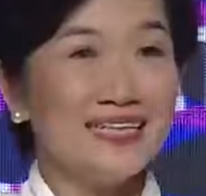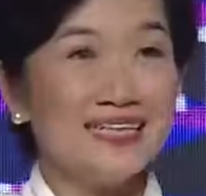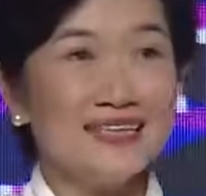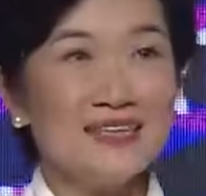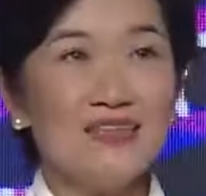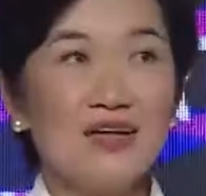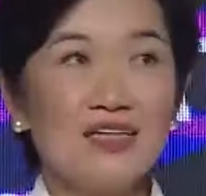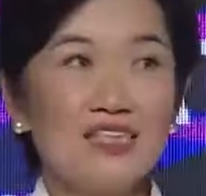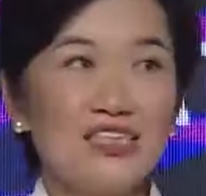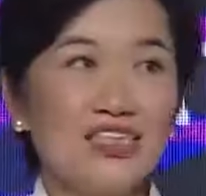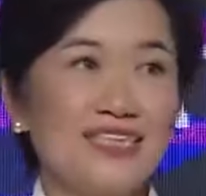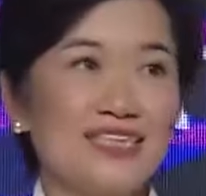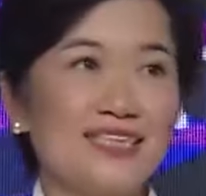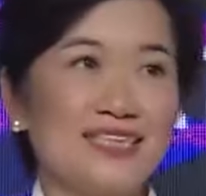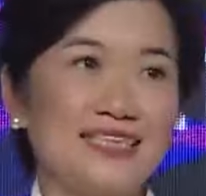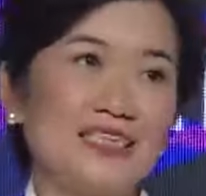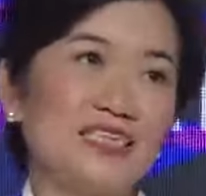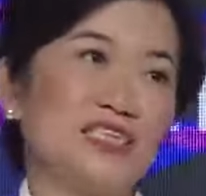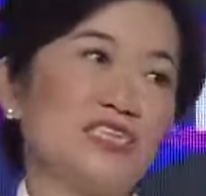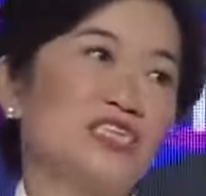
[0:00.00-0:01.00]
Not just
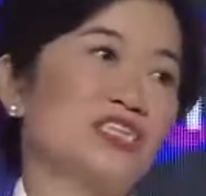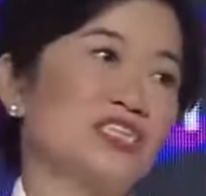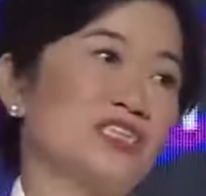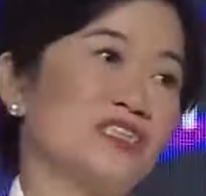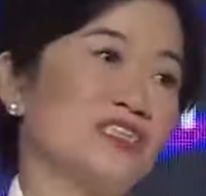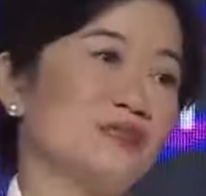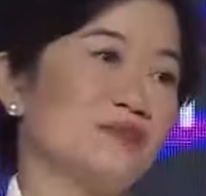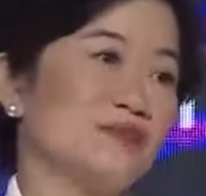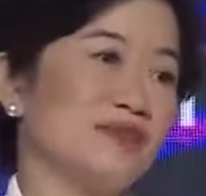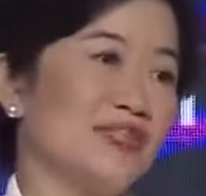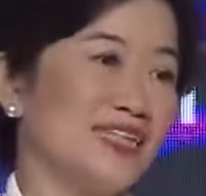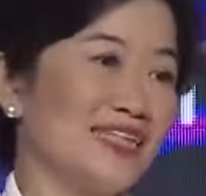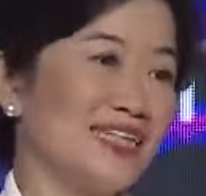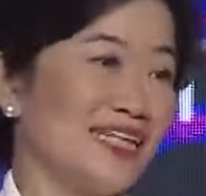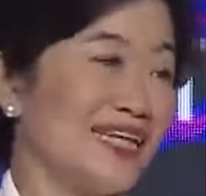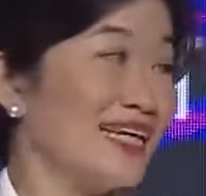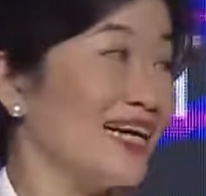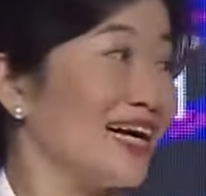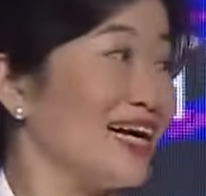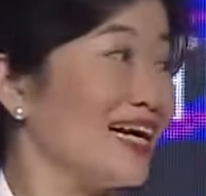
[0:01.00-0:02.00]
in digital, but in
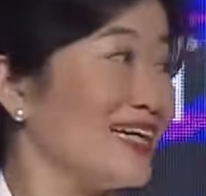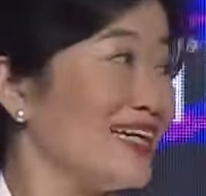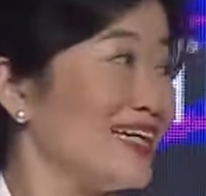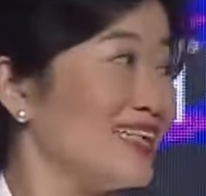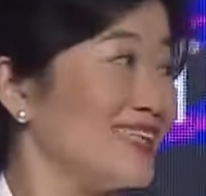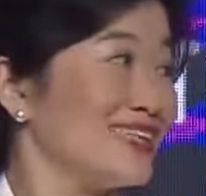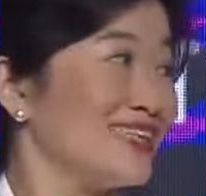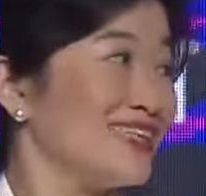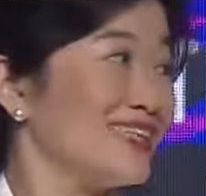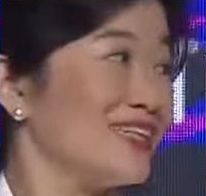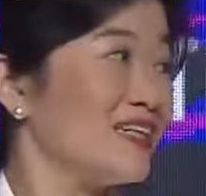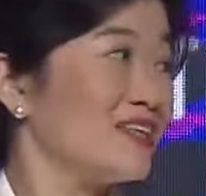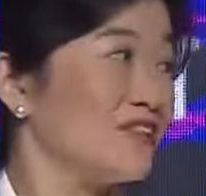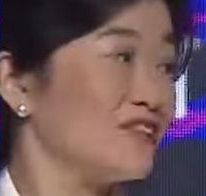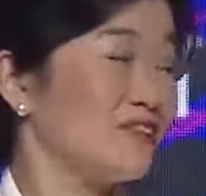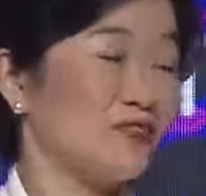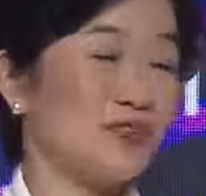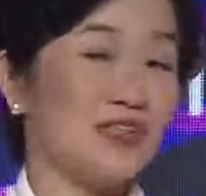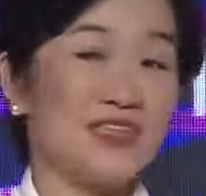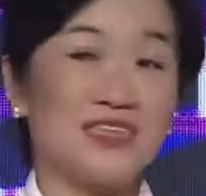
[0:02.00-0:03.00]
A I itself,
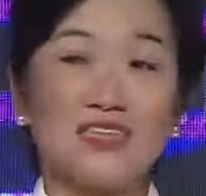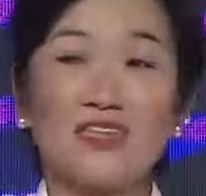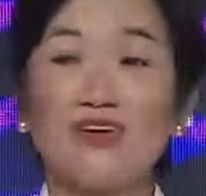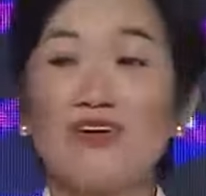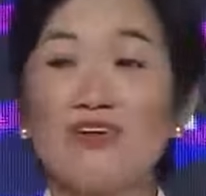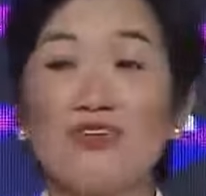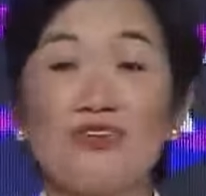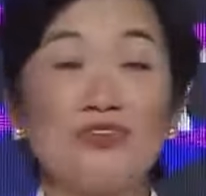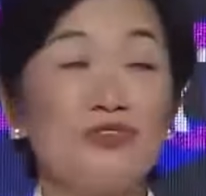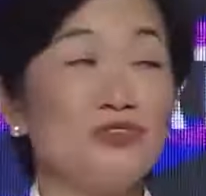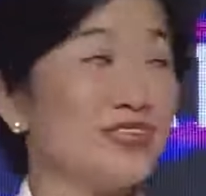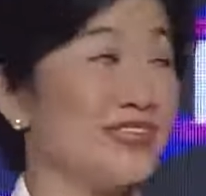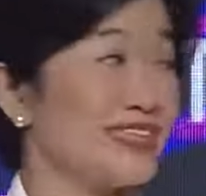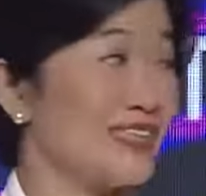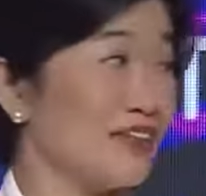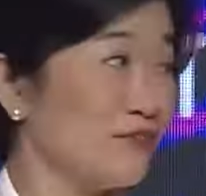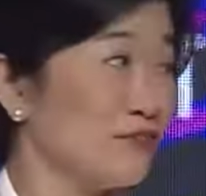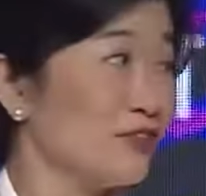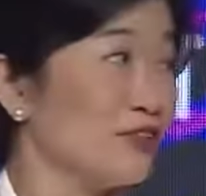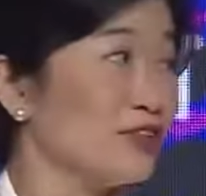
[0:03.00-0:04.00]
it's gone through
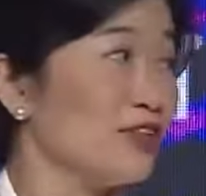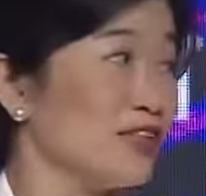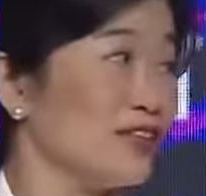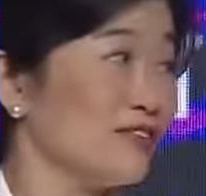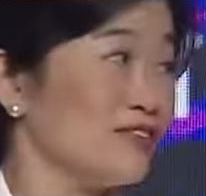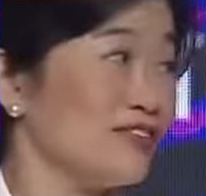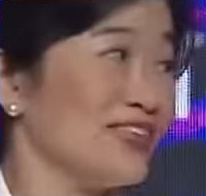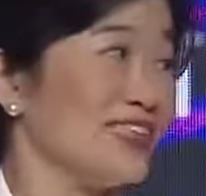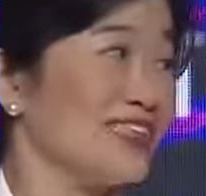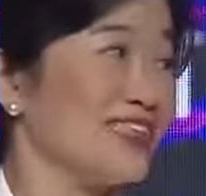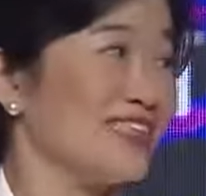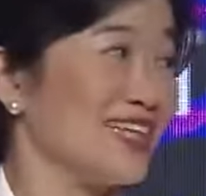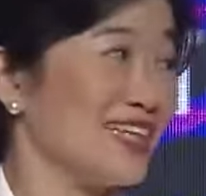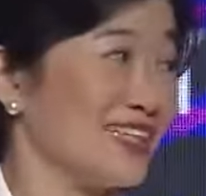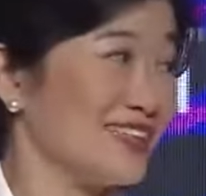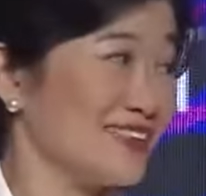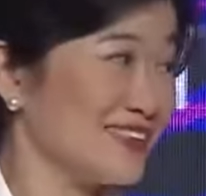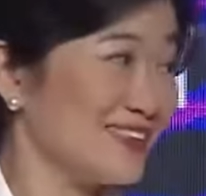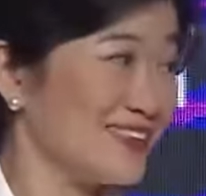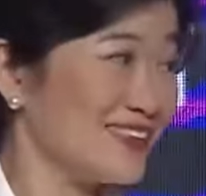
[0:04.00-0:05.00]
several of these
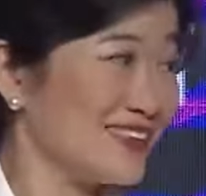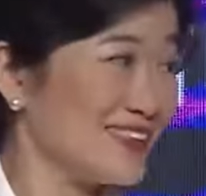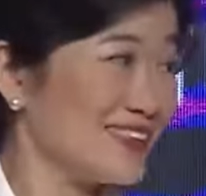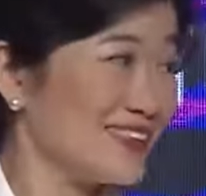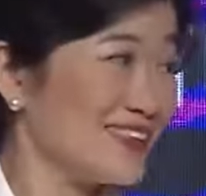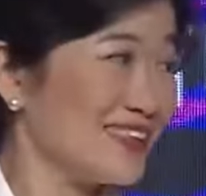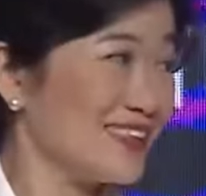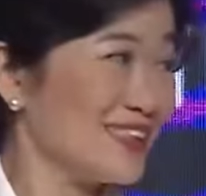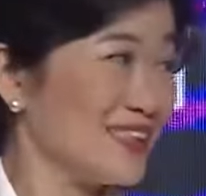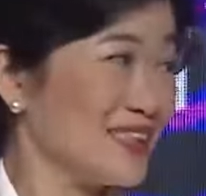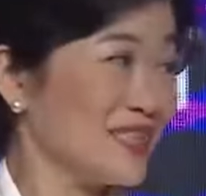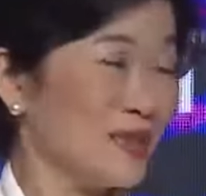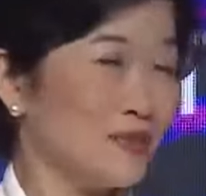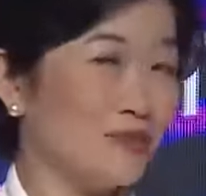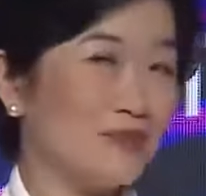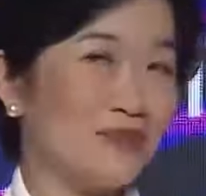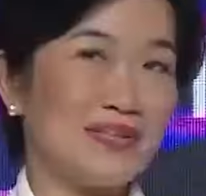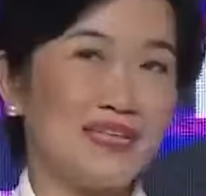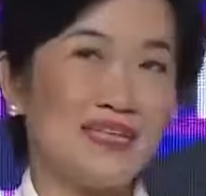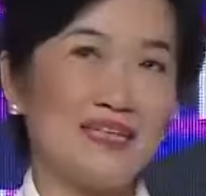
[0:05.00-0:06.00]
cycles.
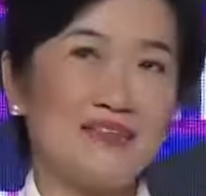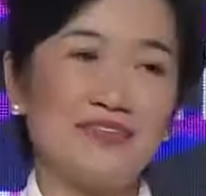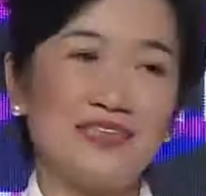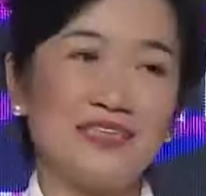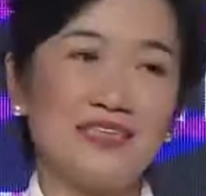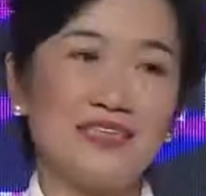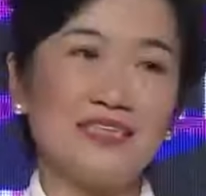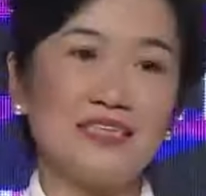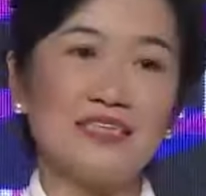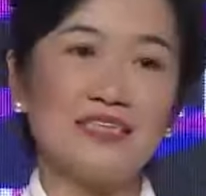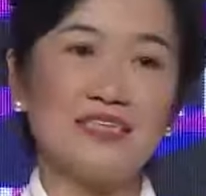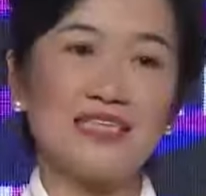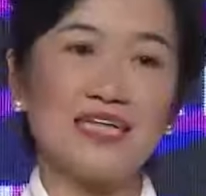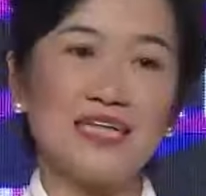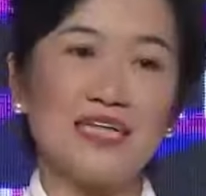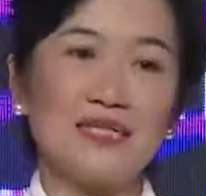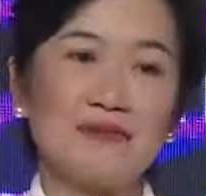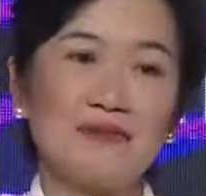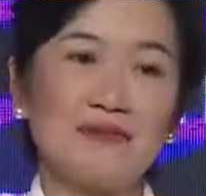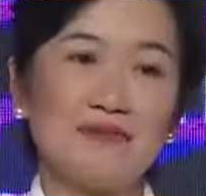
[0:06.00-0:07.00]
But every single
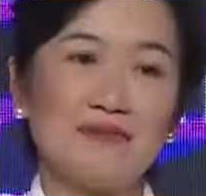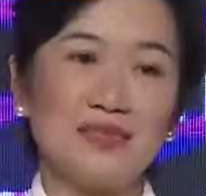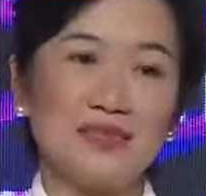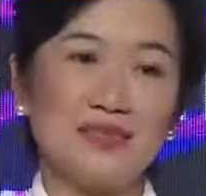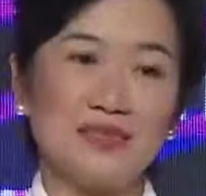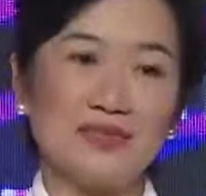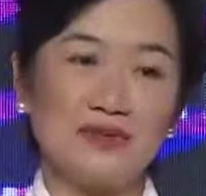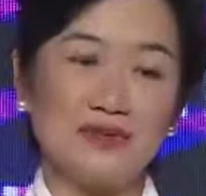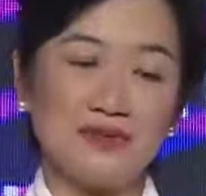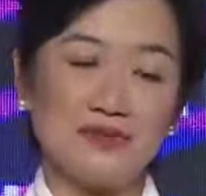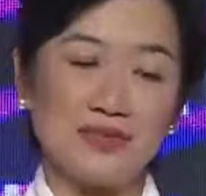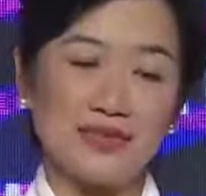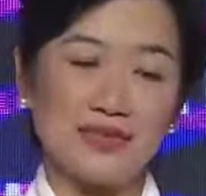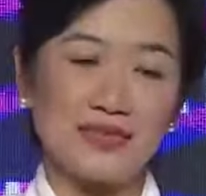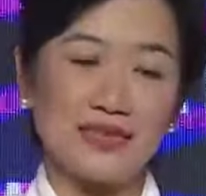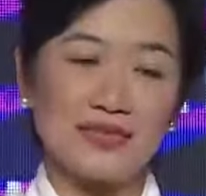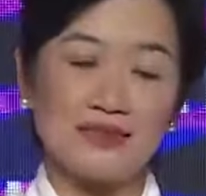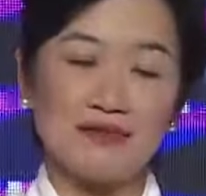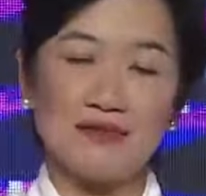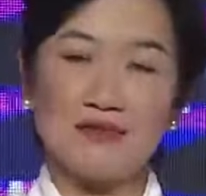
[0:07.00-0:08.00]
time, uh, you know, the
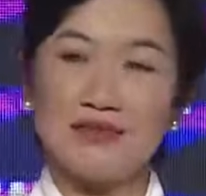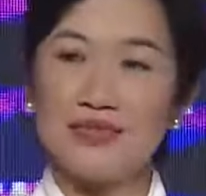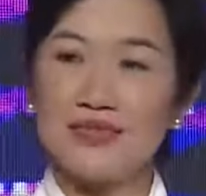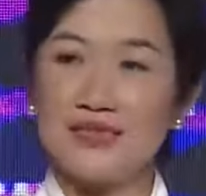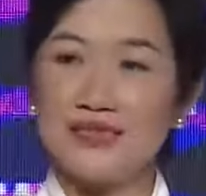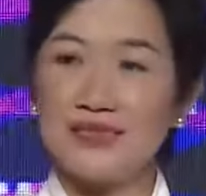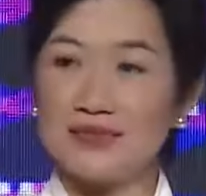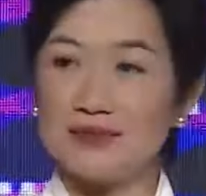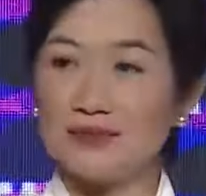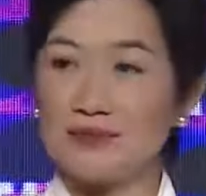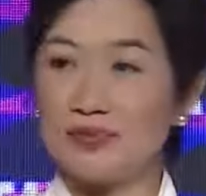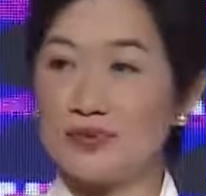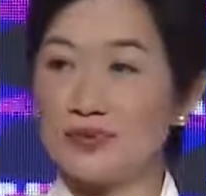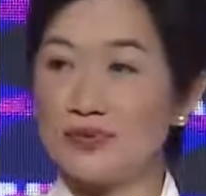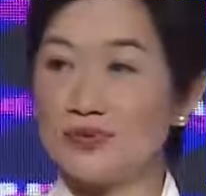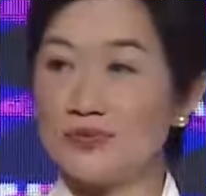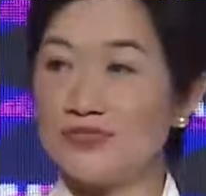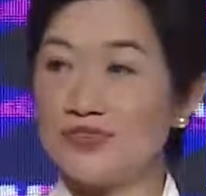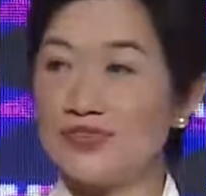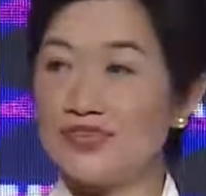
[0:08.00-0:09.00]
technology has
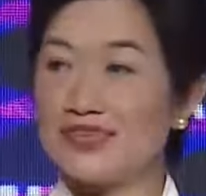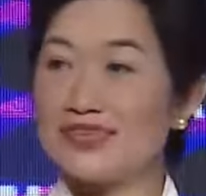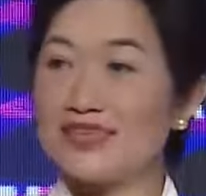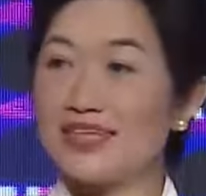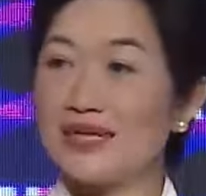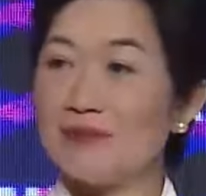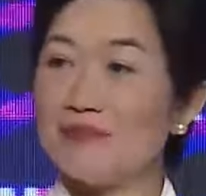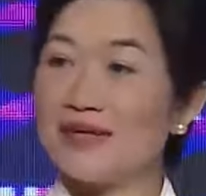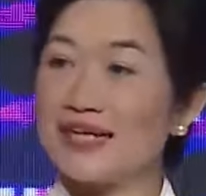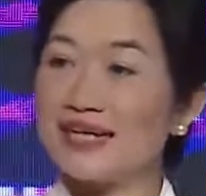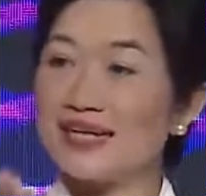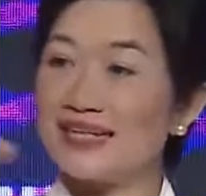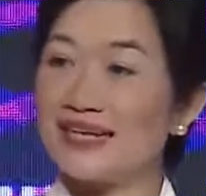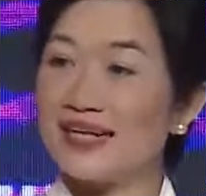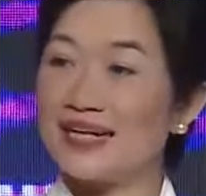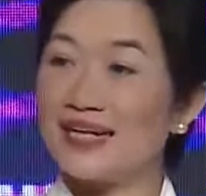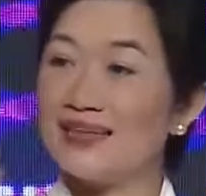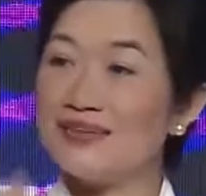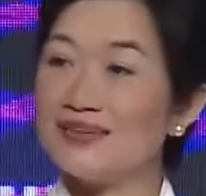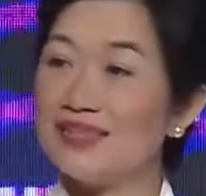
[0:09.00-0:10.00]
improved, it's come back at a
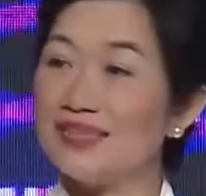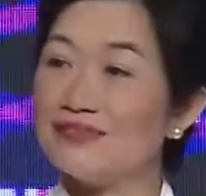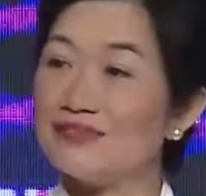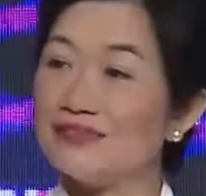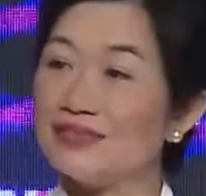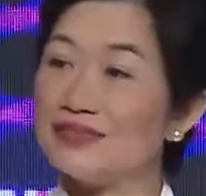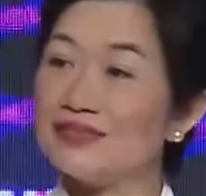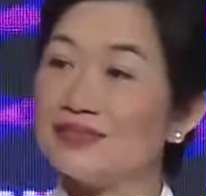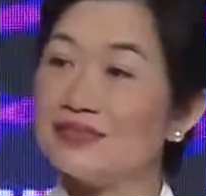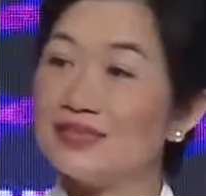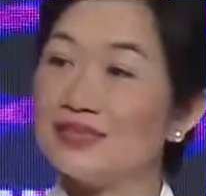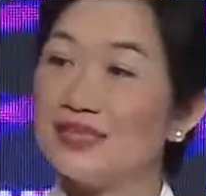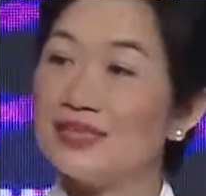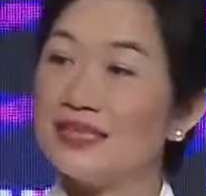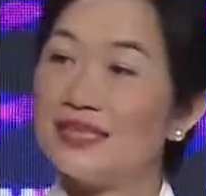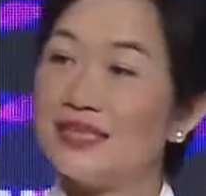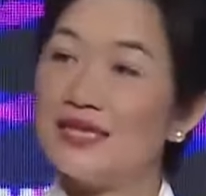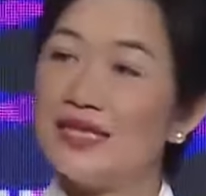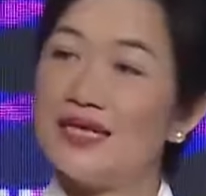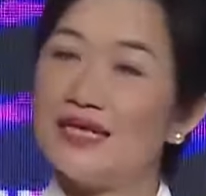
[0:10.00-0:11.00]
higher level,
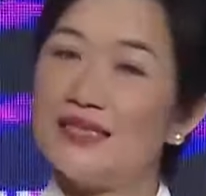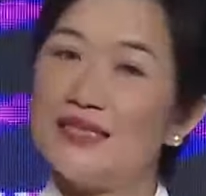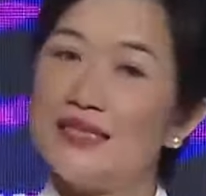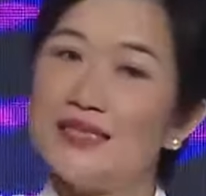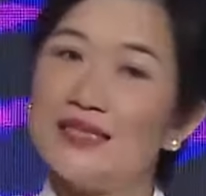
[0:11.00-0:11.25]
and the